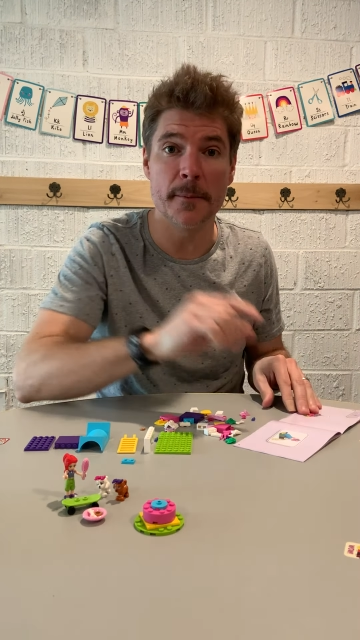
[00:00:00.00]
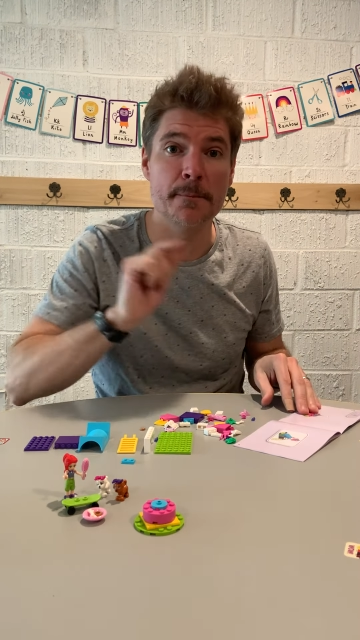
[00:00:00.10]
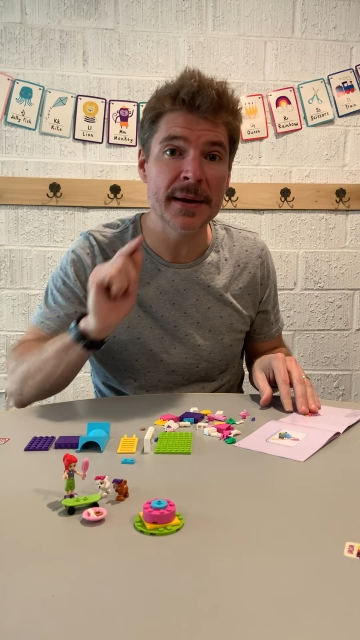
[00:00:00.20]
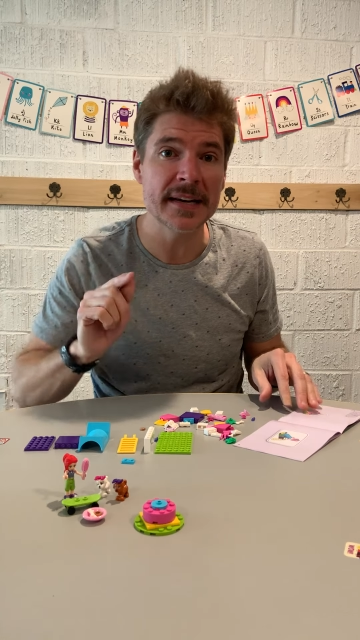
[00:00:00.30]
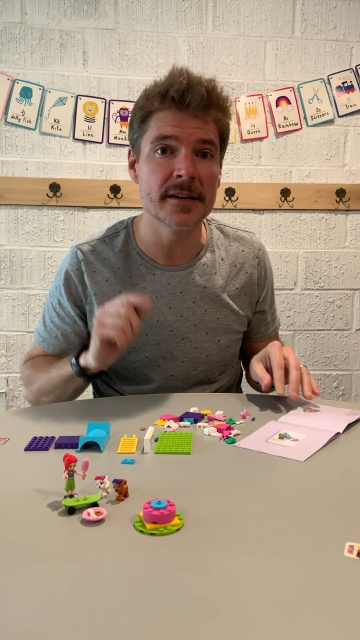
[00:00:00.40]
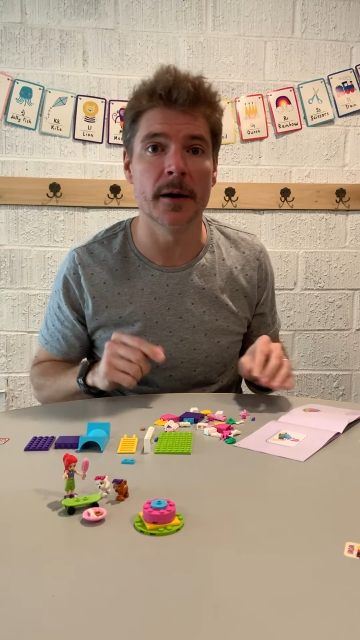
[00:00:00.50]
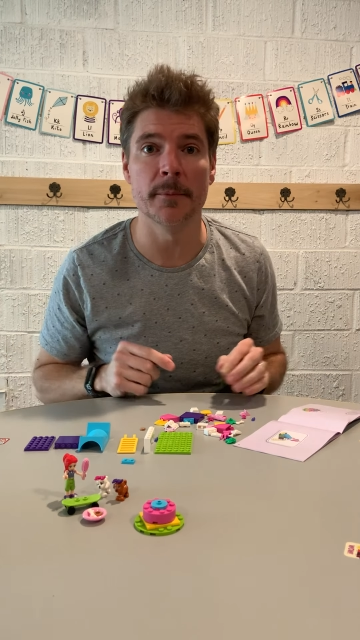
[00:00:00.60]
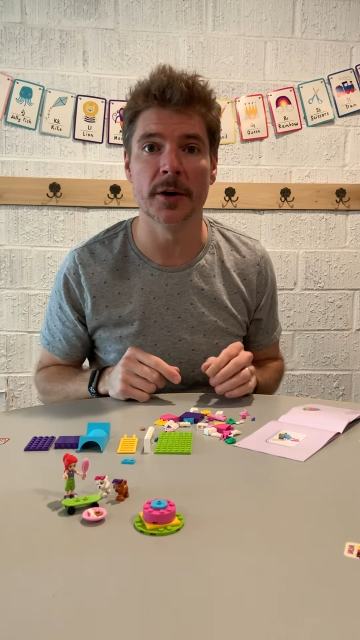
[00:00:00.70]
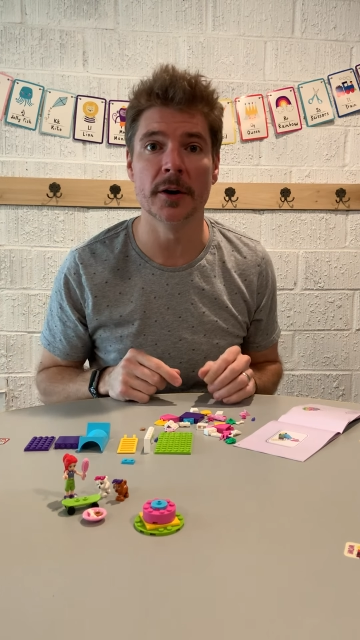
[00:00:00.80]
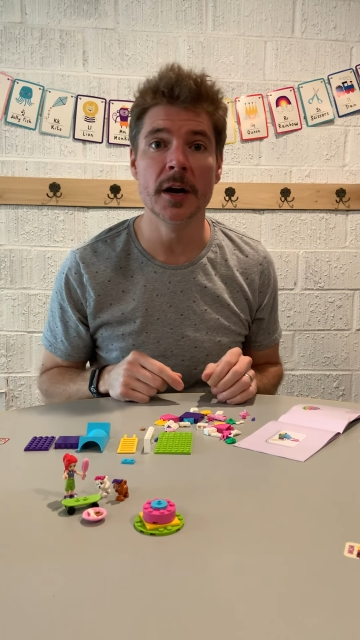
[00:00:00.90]
The big
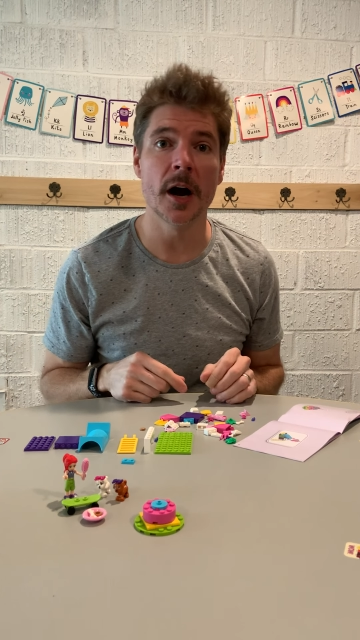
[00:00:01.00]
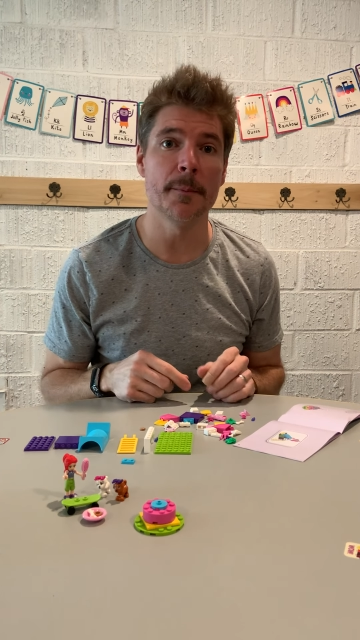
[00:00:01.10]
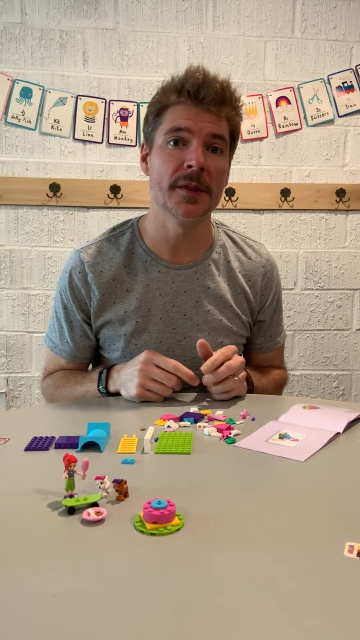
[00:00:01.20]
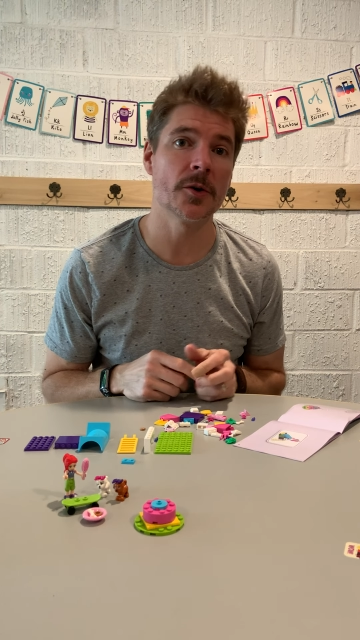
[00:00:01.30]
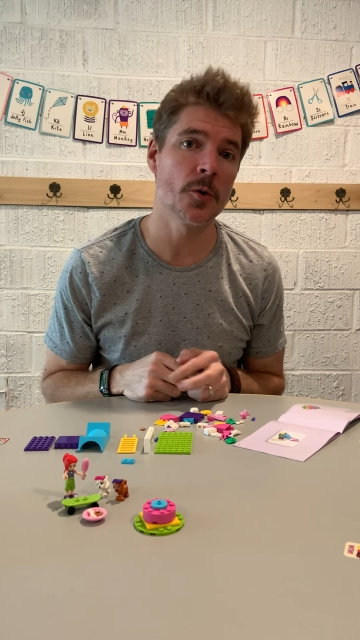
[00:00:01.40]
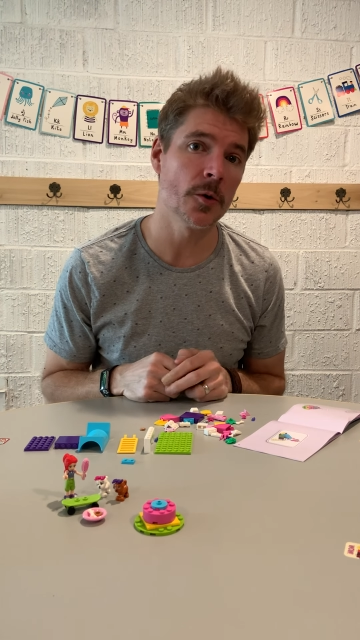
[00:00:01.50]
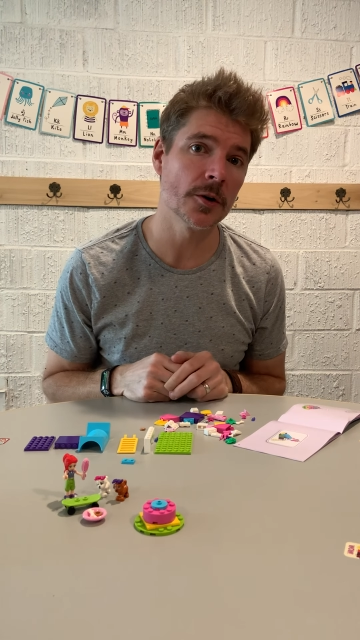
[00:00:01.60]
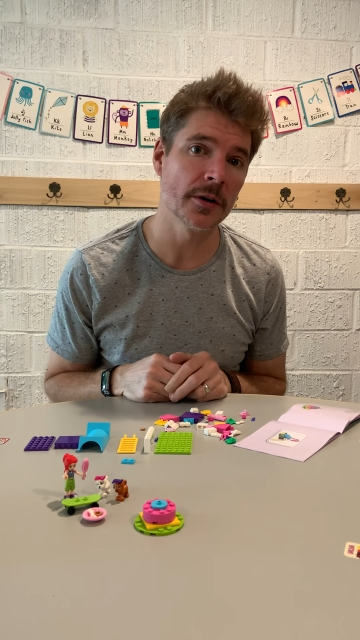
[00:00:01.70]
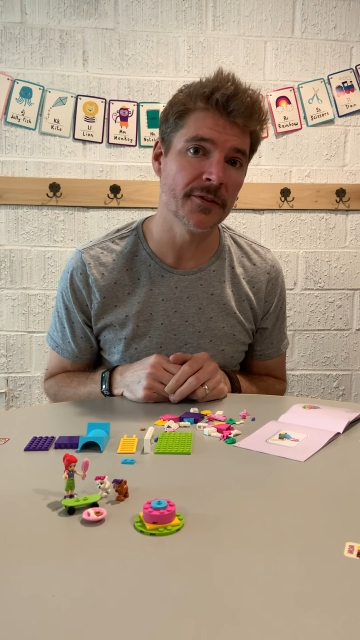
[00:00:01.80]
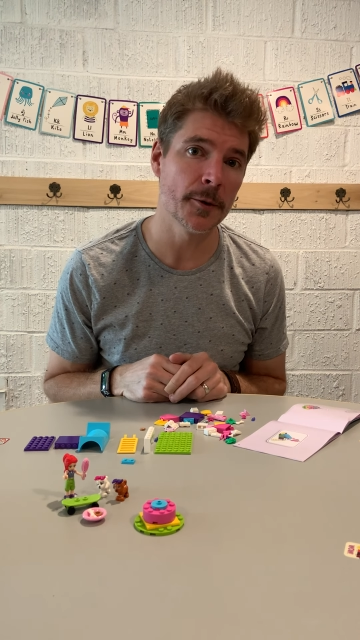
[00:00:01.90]
number up in the
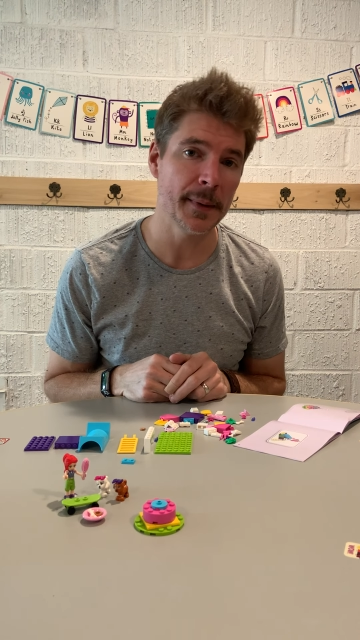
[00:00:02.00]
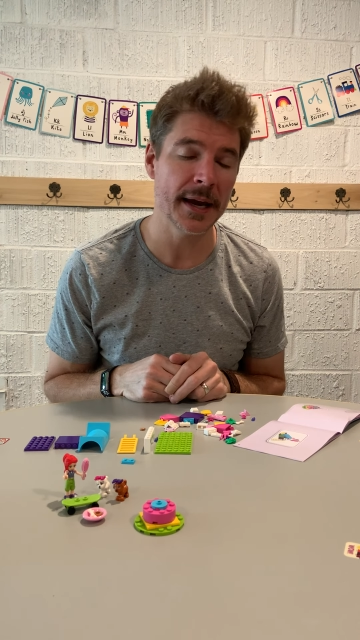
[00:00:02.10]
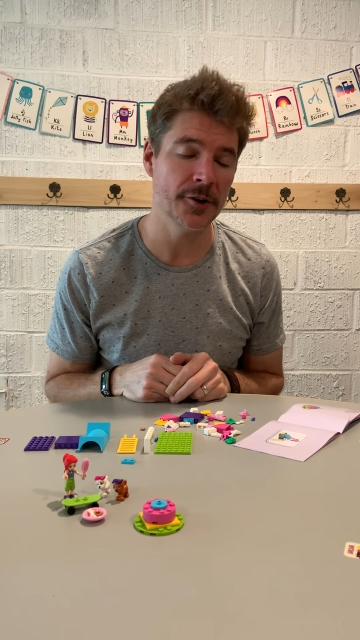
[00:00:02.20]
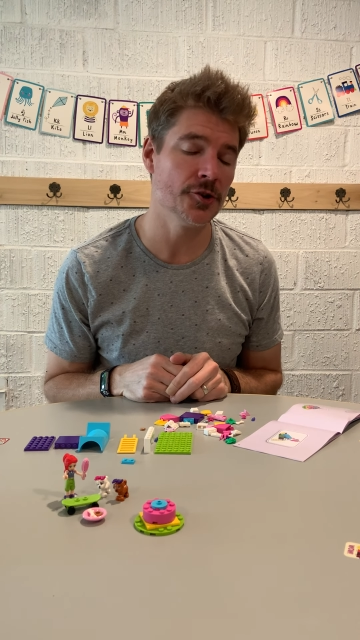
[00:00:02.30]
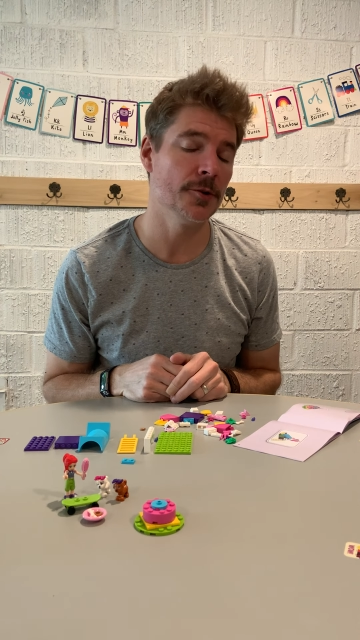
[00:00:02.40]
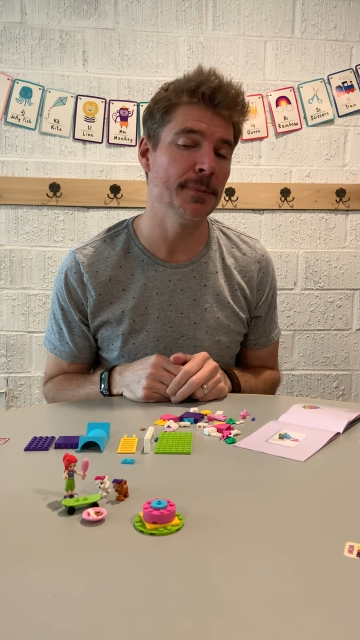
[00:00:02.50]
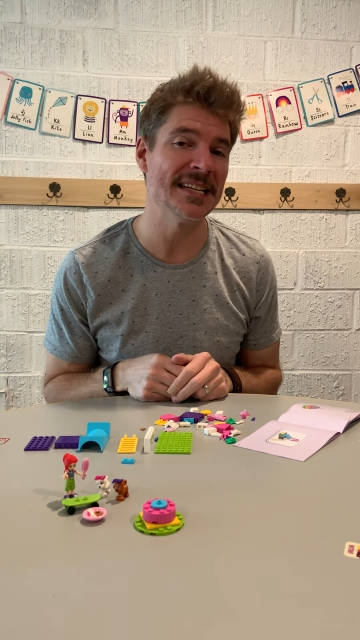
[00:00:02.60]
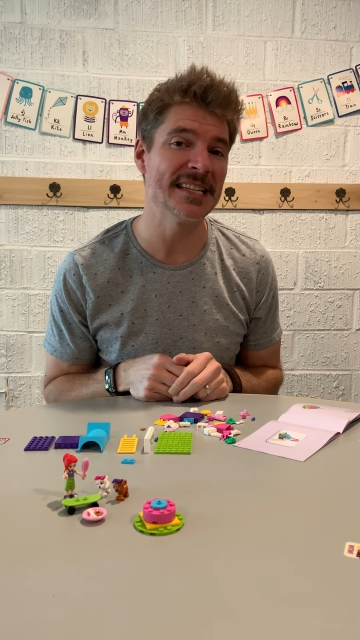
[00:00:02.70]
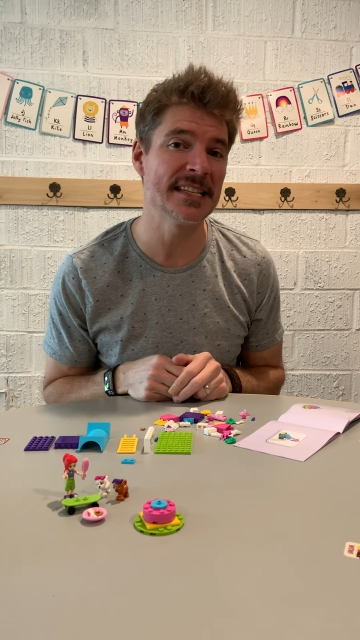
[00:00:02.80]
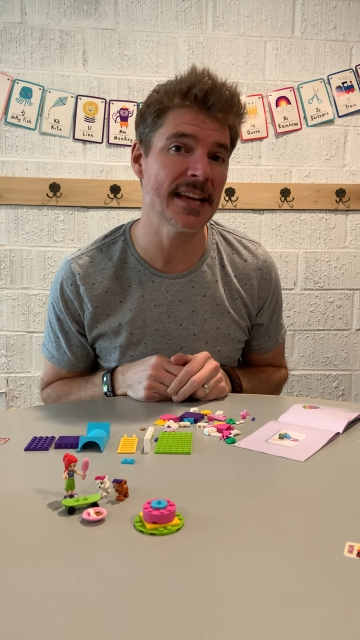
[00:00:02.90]
corner of your page should be
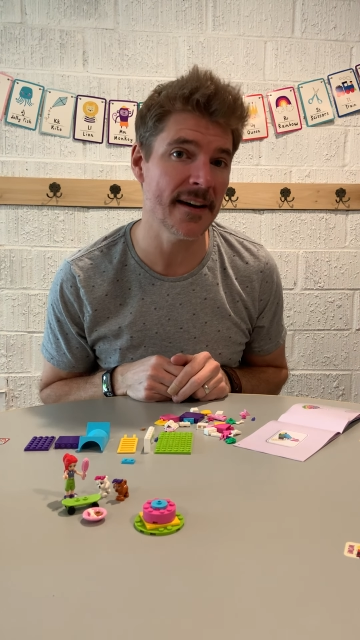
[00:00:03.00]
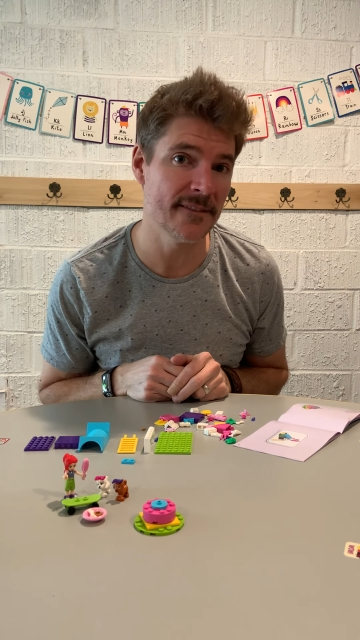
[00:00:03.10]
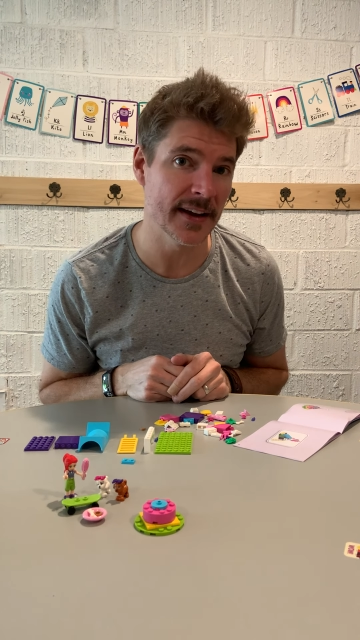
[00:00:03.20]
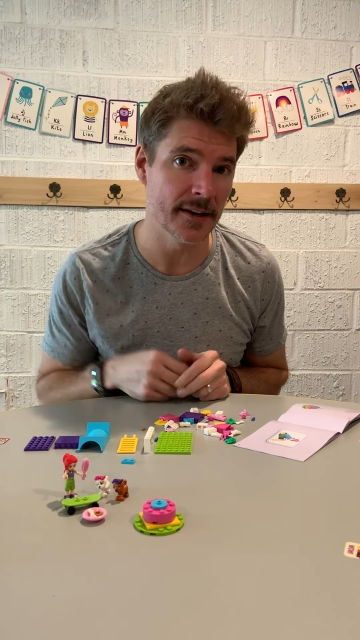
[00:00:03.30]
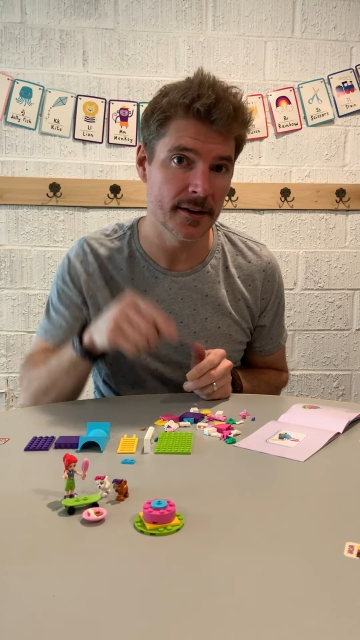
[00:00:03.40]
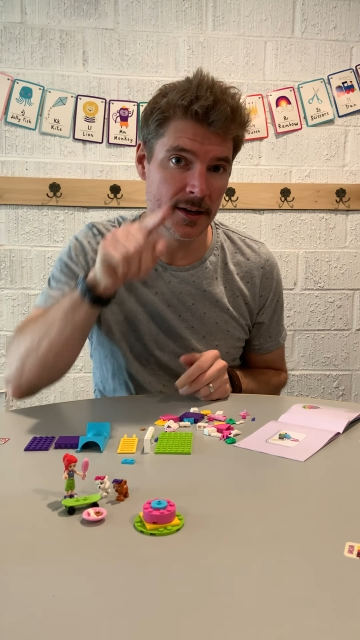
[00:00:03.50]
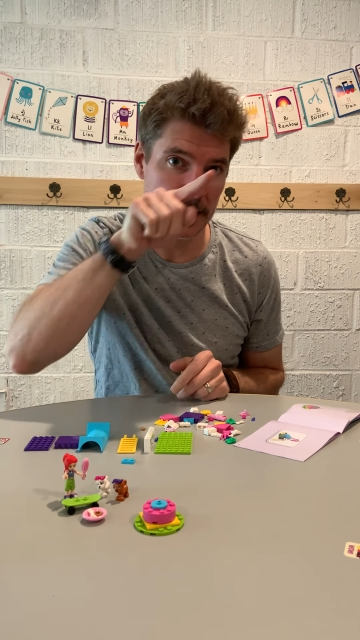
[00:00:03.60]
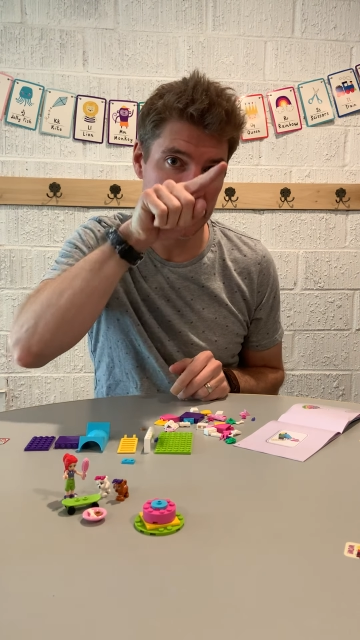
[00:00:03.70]
7.